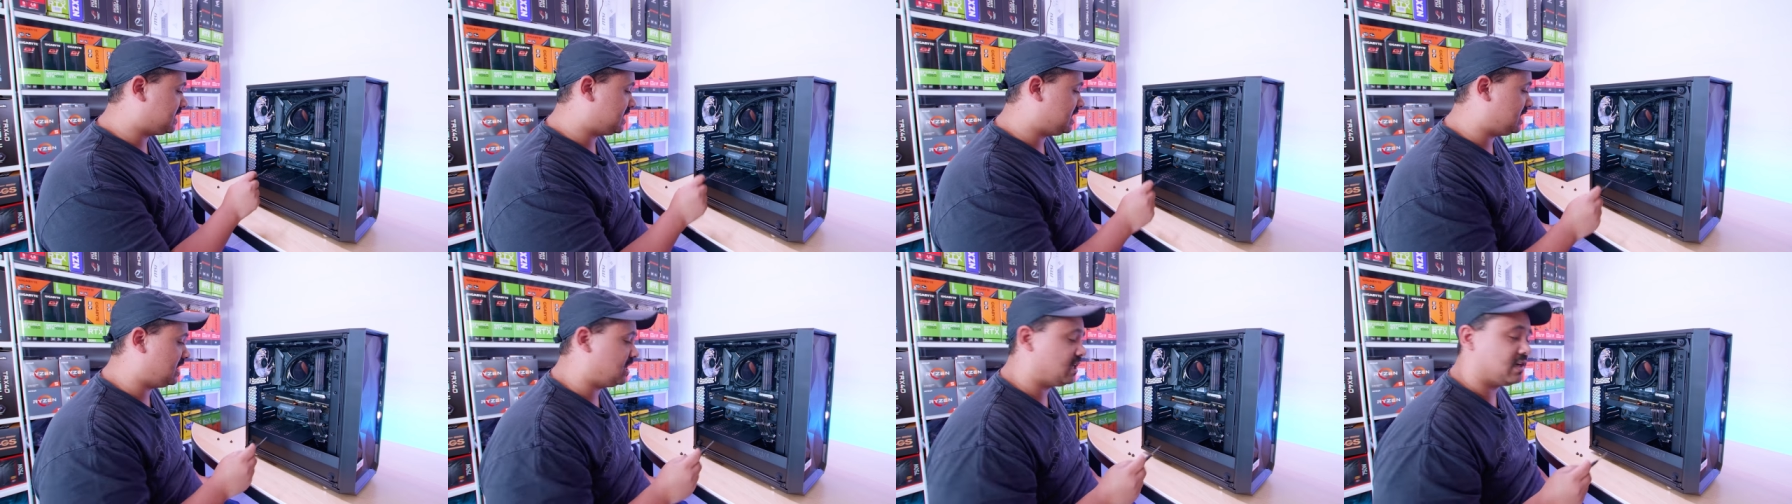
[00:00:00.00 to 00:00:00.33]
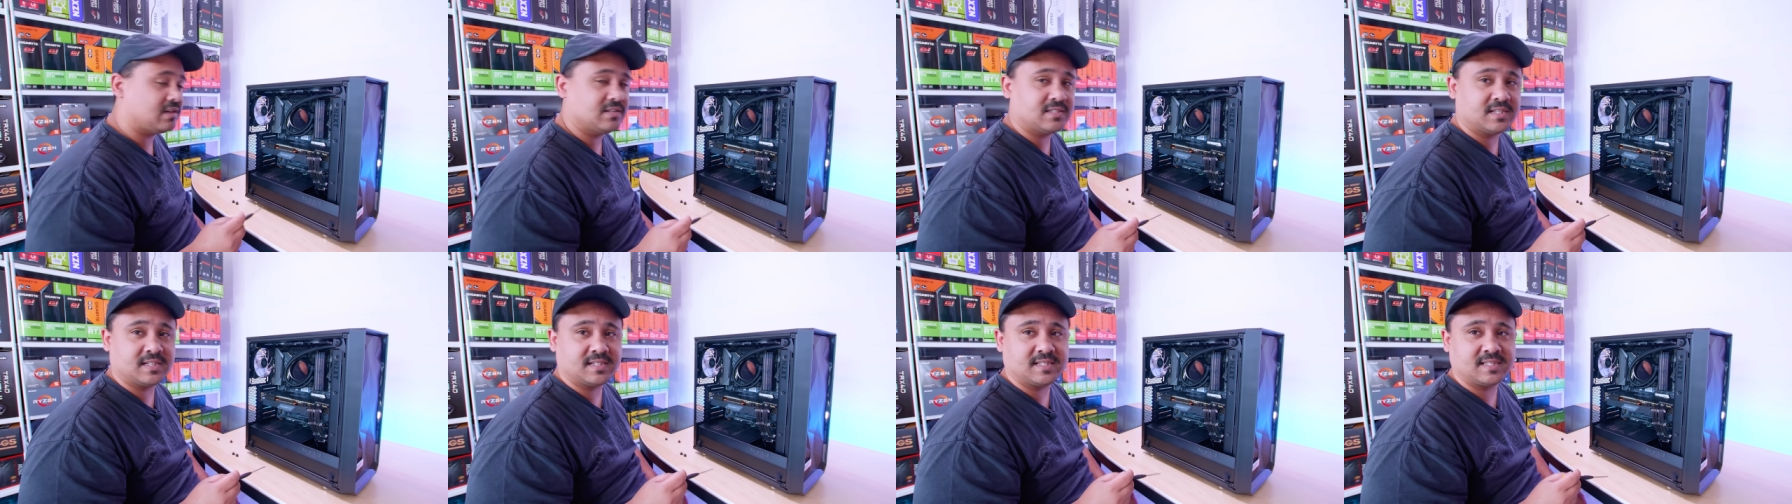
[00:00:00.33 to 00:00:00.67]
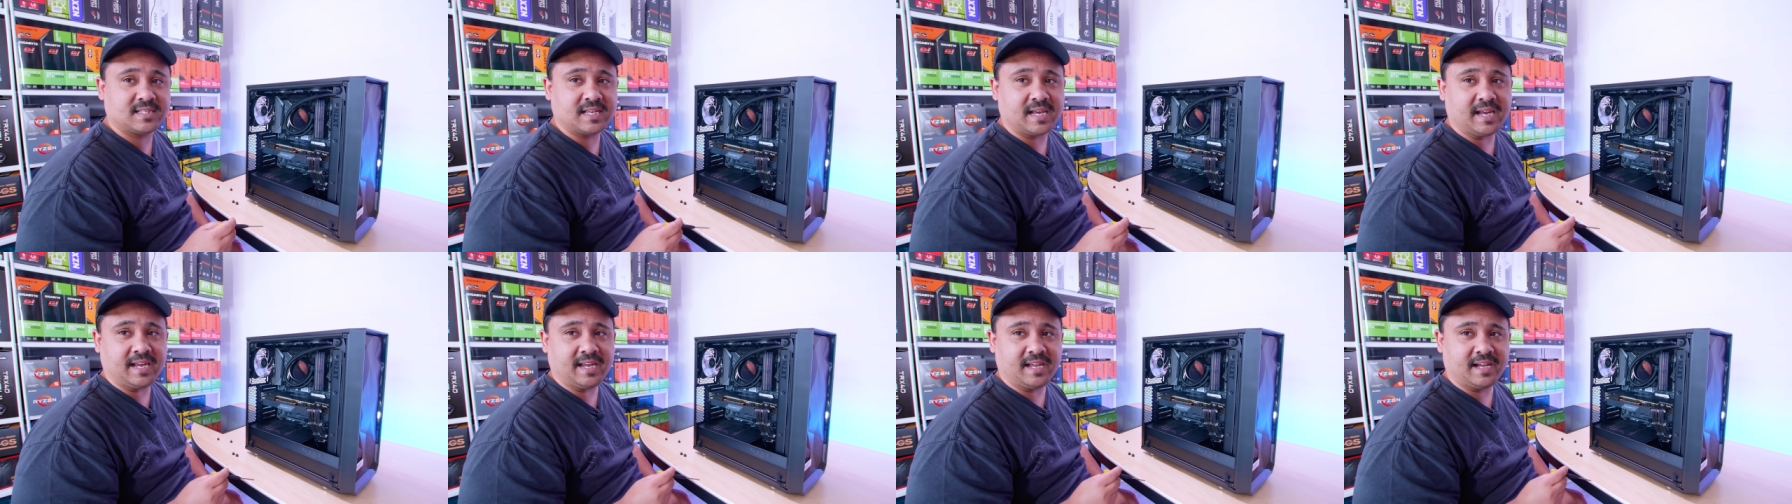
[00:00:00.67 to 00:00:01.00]
in here because
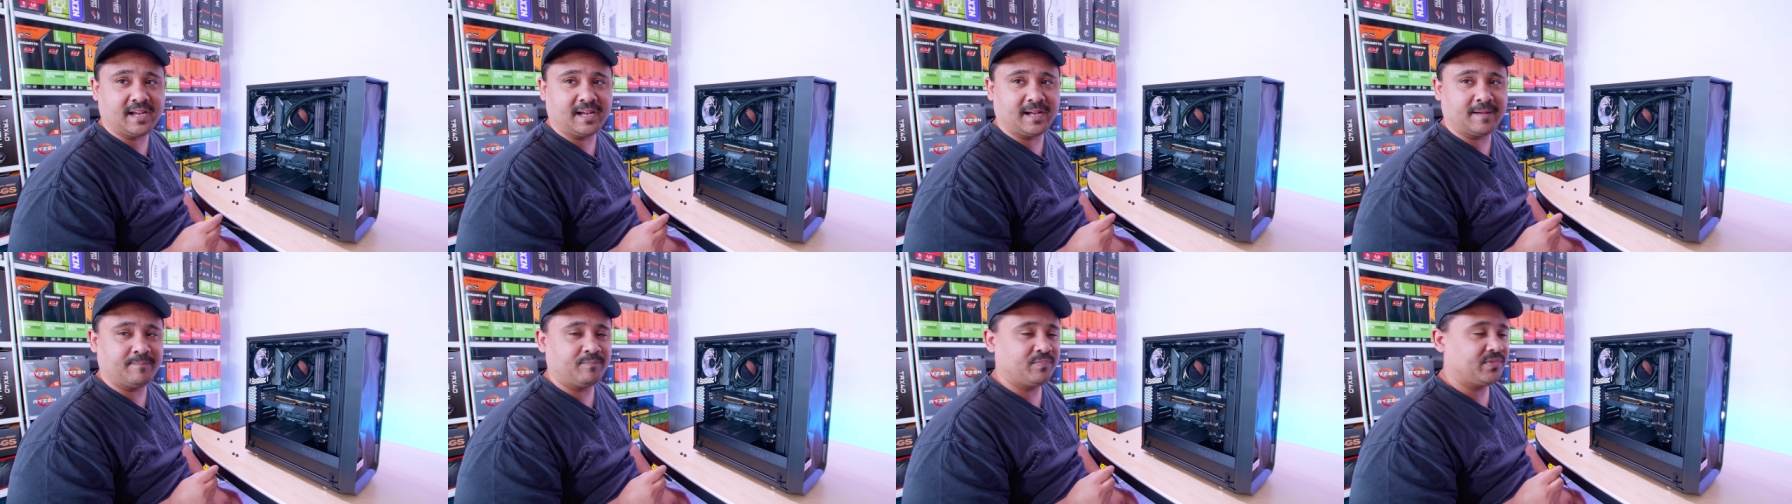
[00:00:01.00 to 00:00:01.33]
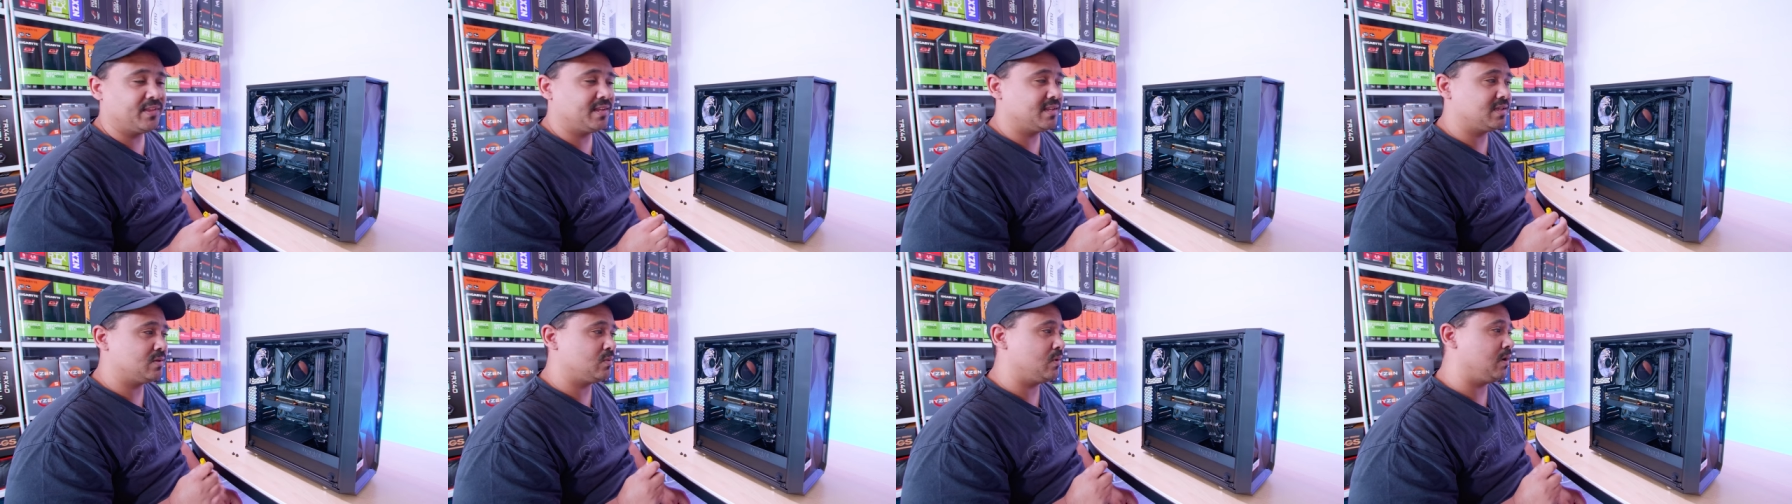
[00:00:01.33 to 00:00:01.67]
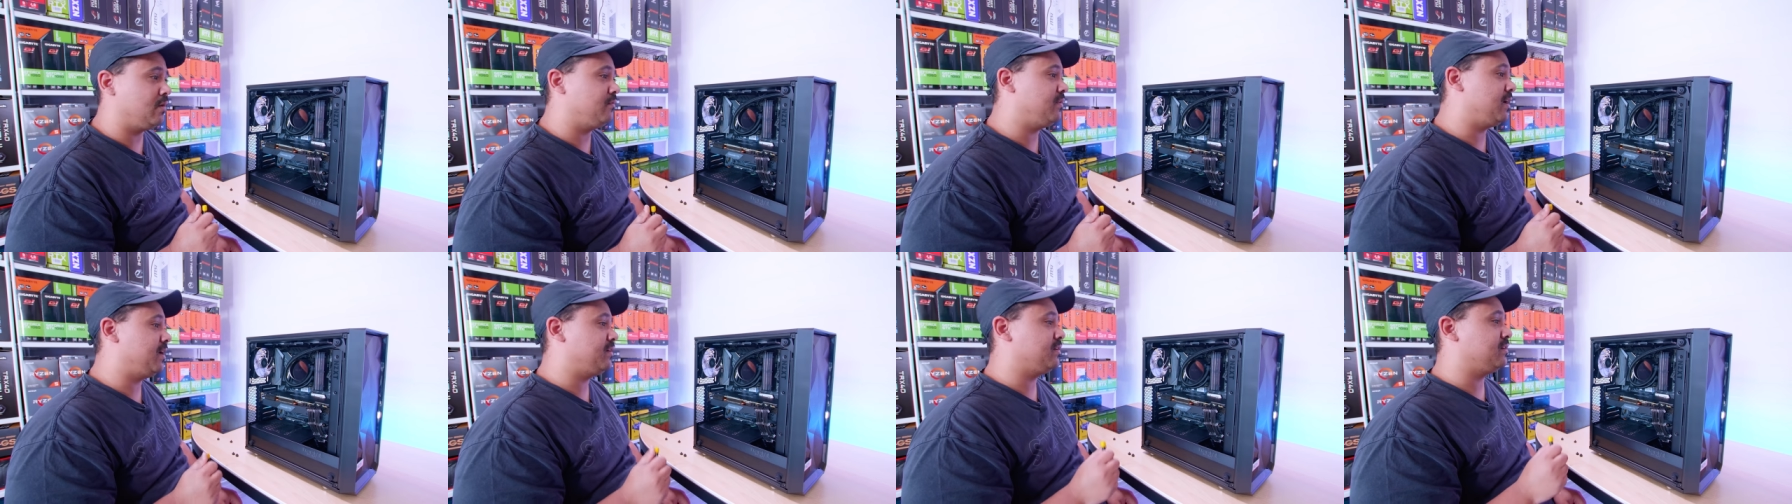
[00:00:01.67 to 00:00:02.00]
it's a
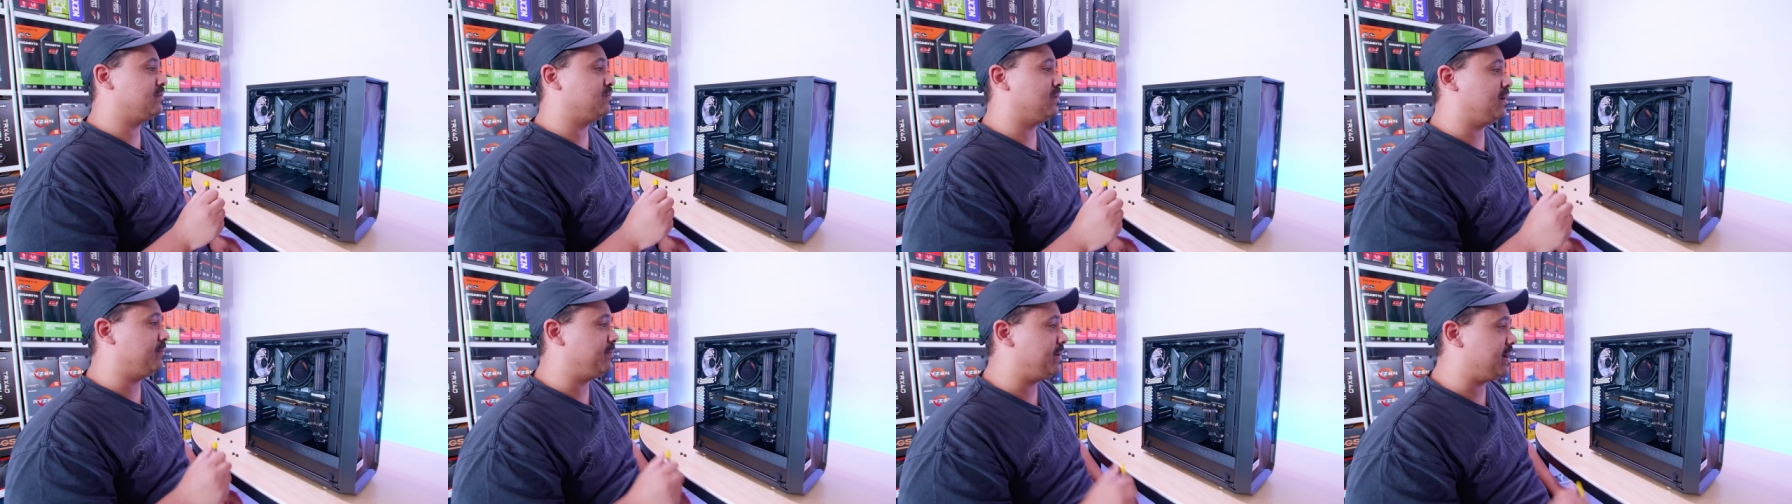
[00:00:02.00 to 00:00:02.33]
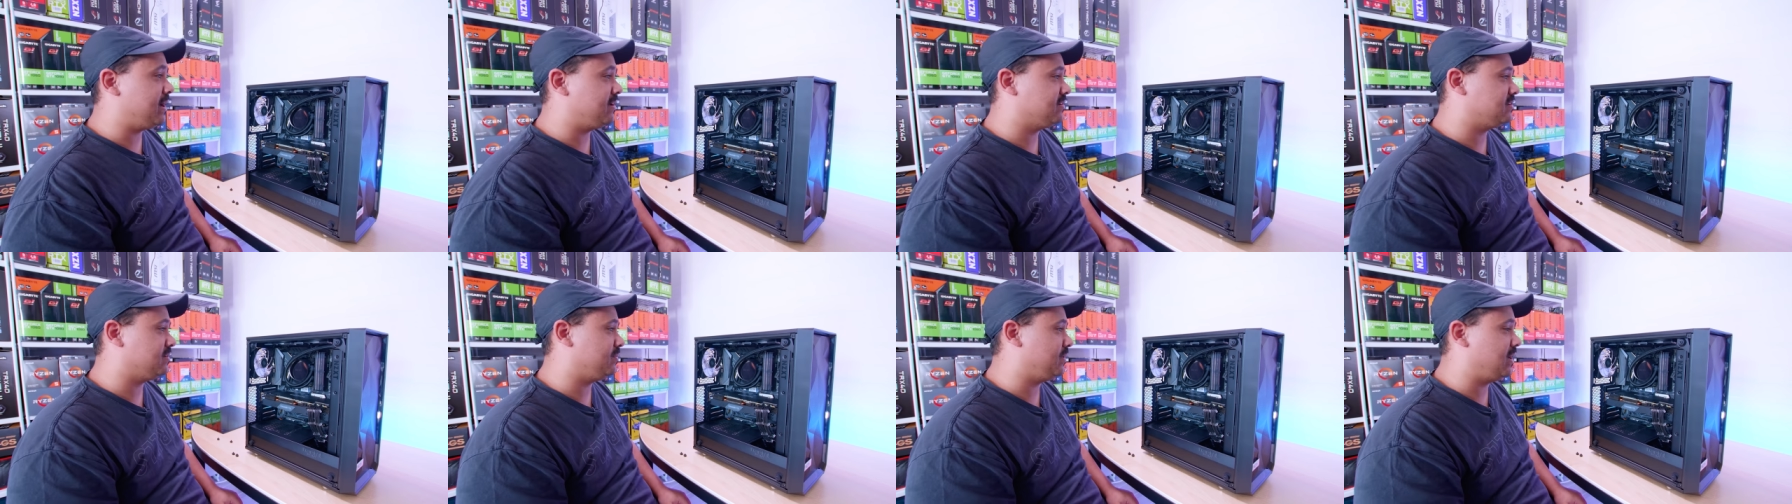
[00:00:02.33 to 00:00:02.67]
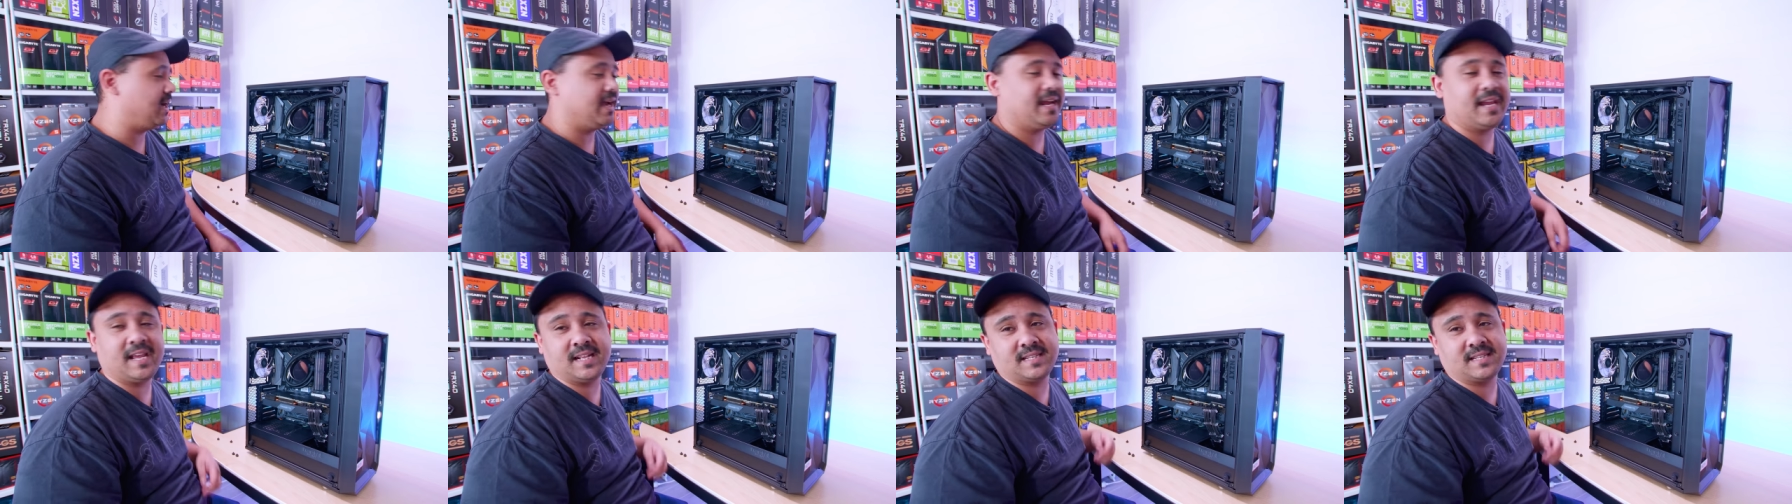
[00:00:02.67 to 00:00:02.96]
1200 watt power supply.